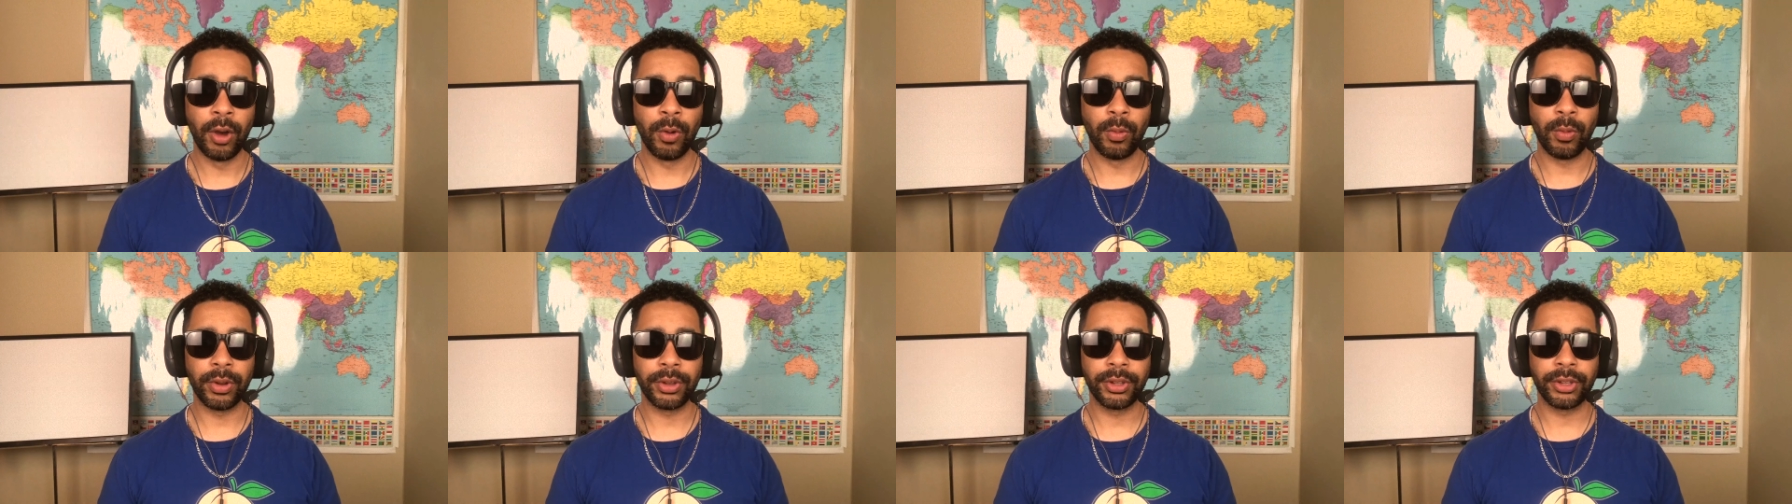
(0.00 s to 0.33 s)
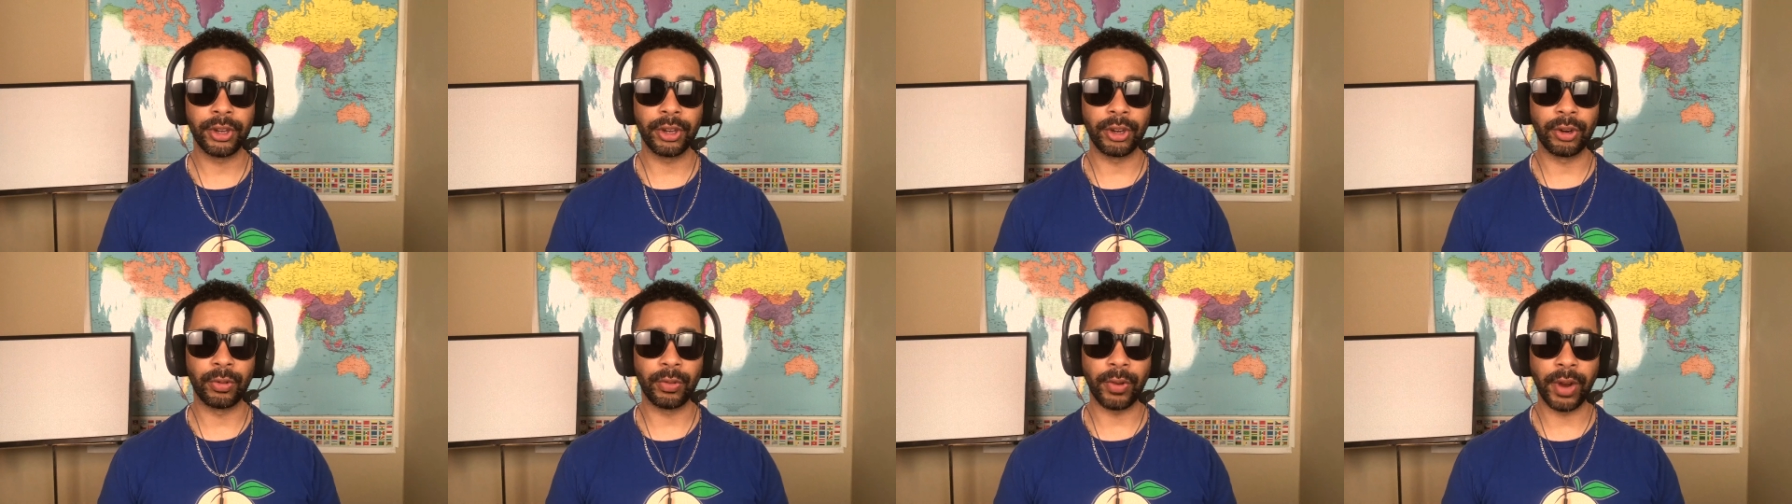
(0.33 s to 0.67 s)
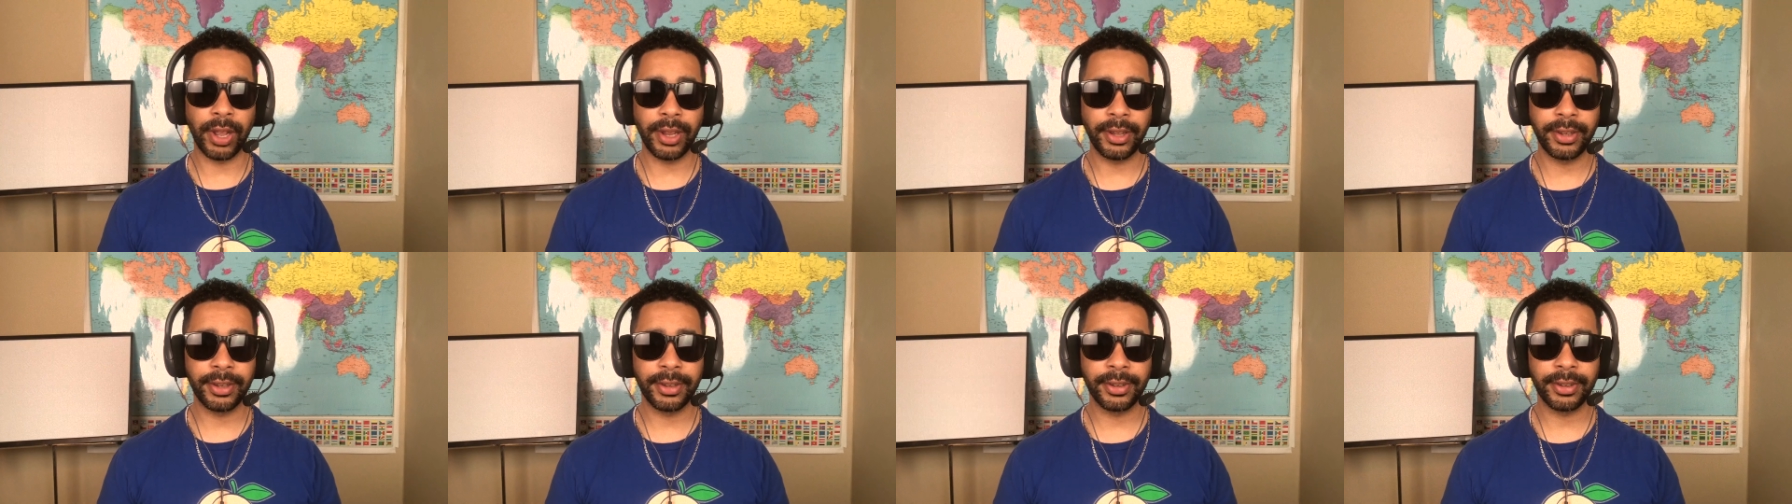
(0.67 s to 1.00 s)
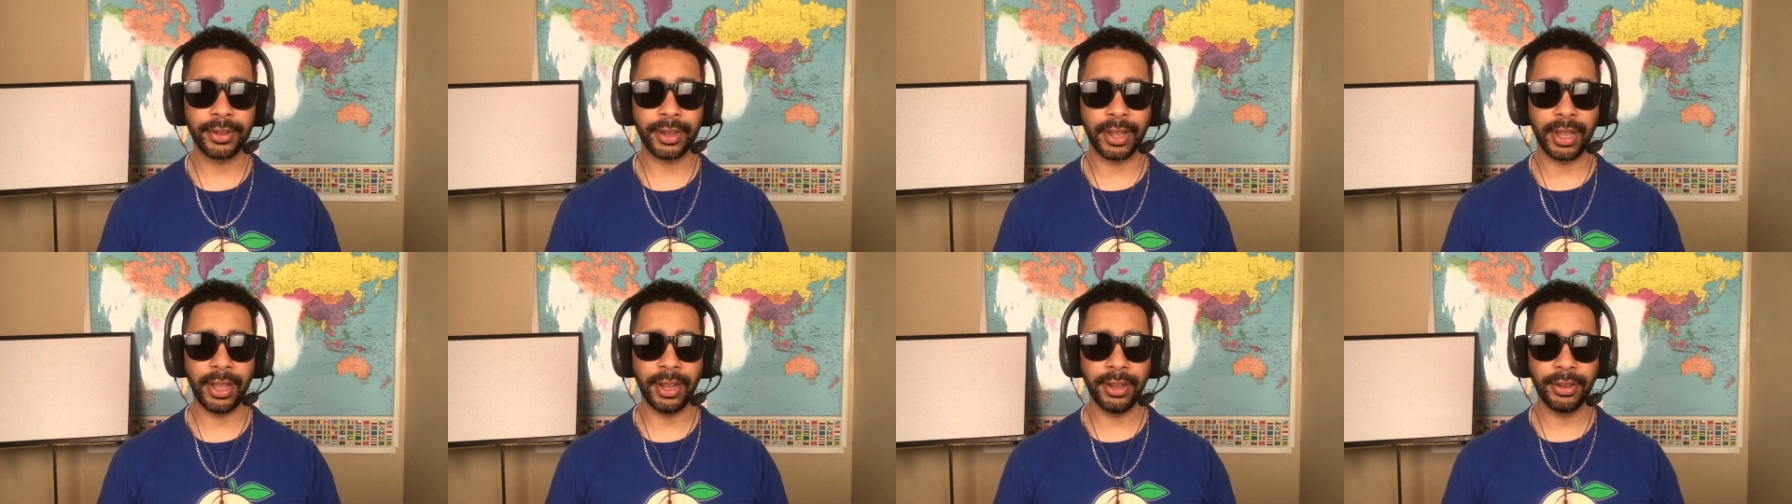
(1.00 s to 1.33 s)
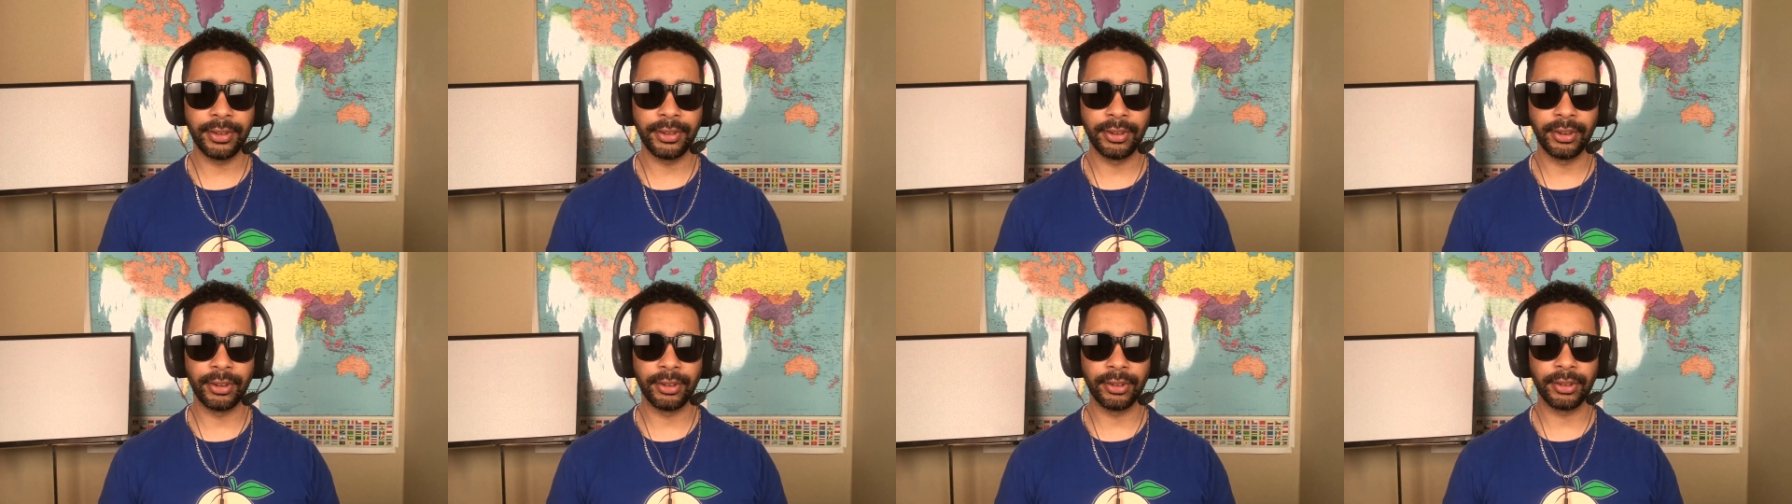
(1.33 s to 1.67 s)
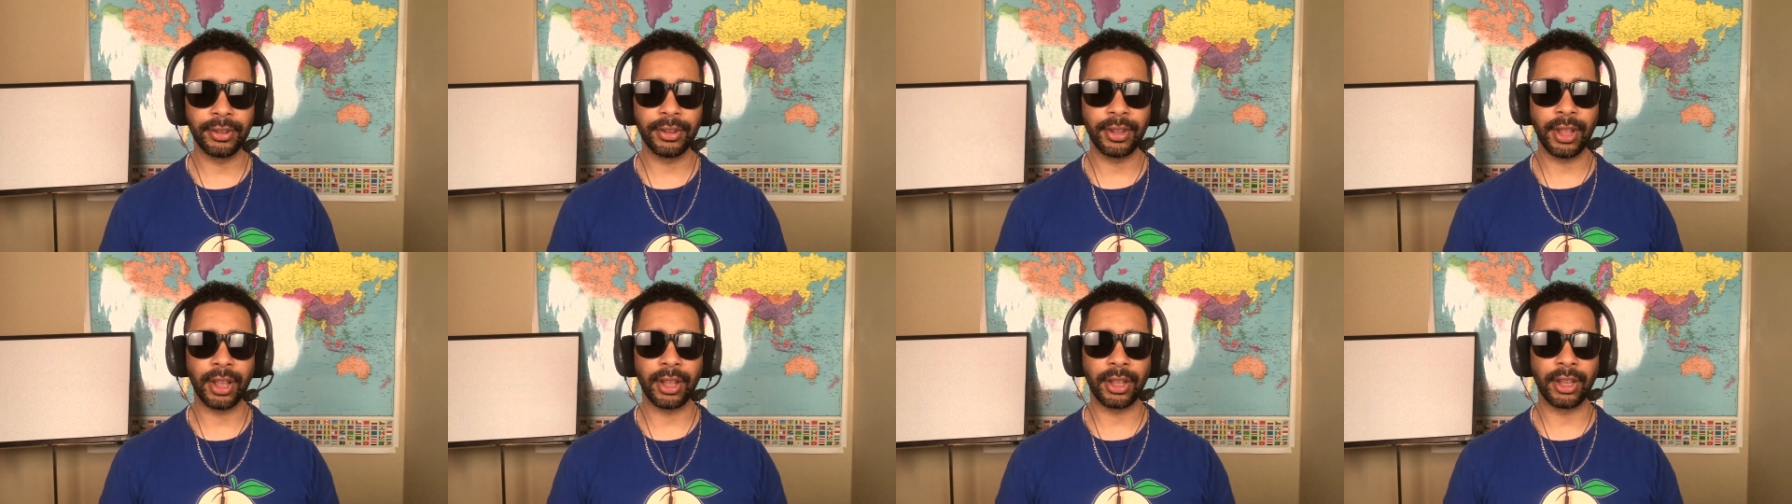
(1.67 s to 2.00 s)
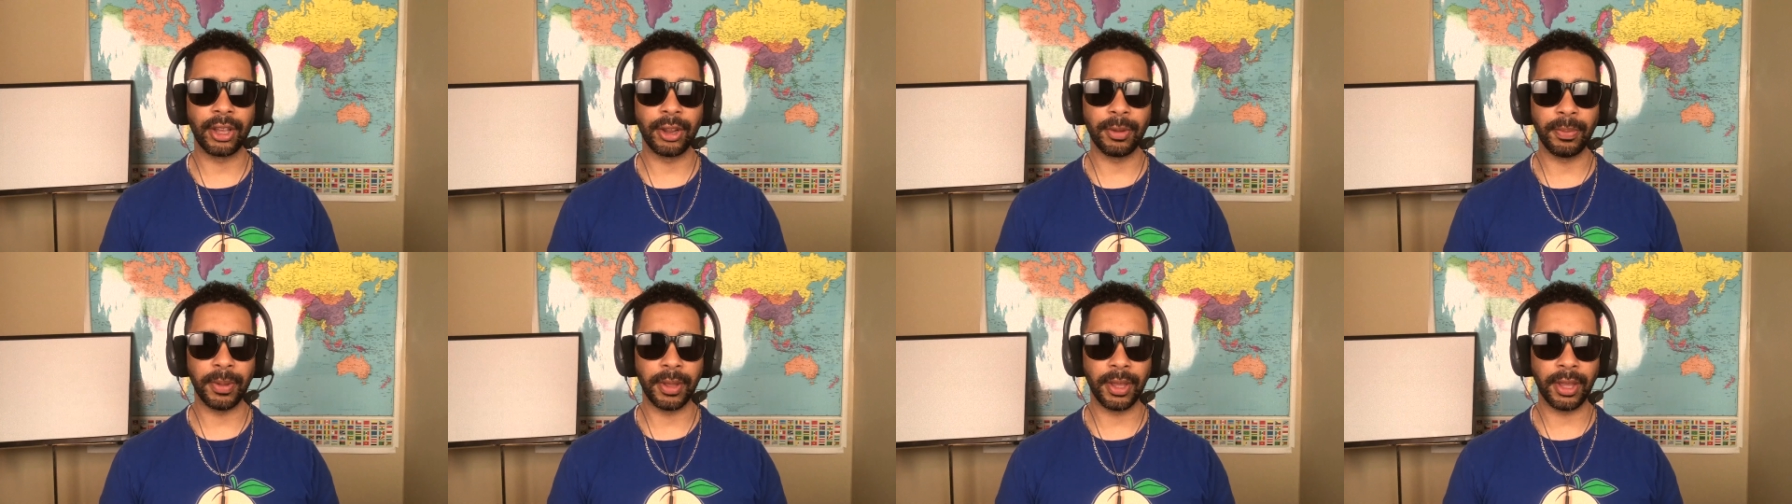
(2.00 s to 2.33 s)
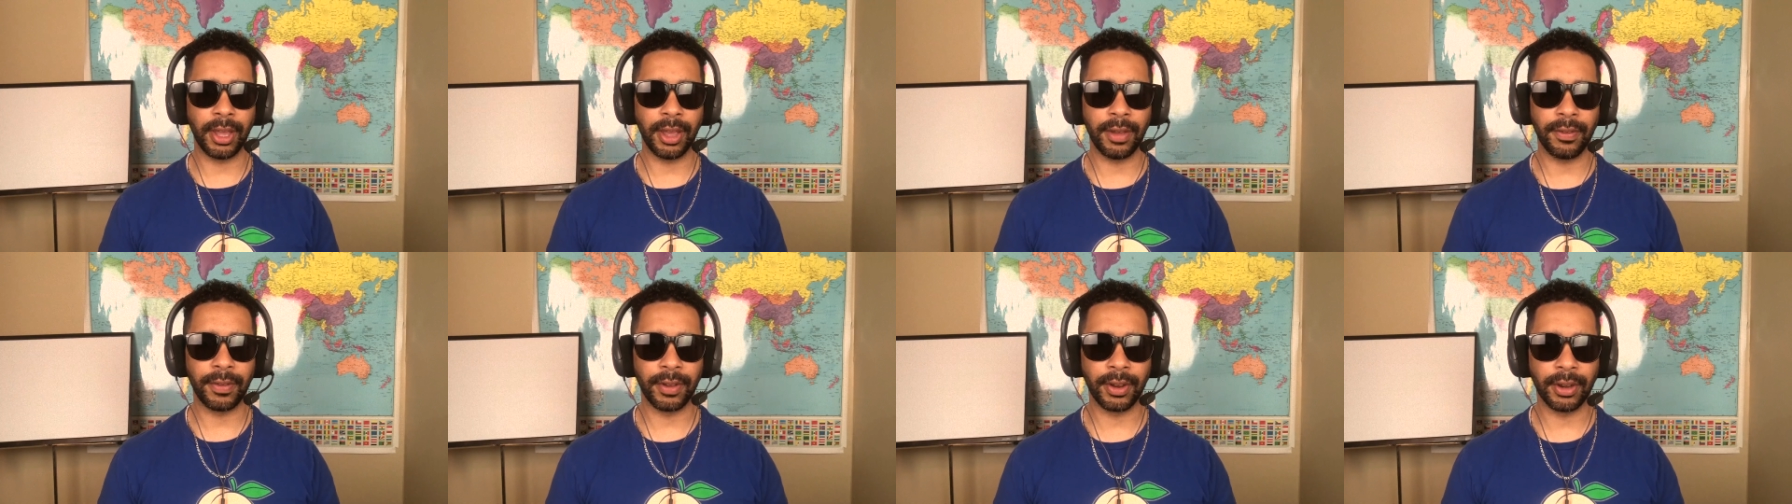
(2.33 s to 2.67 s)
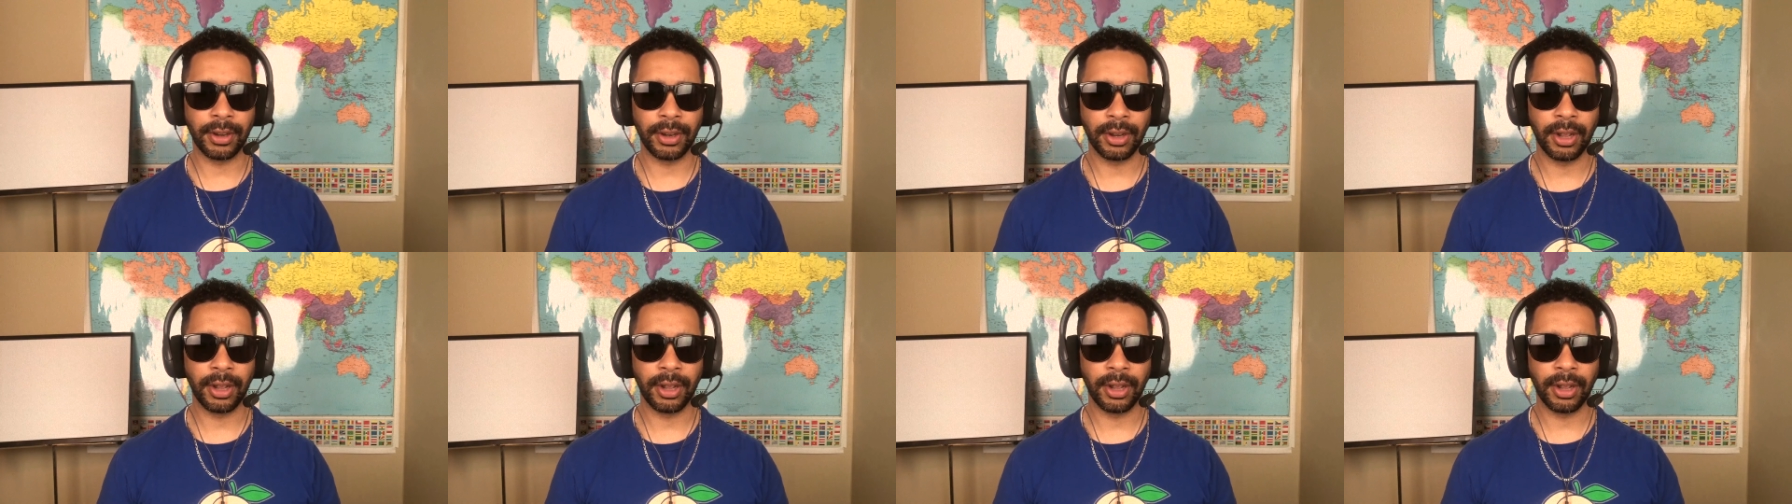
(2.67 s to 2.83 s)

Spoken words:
was the greatest insult that could be given,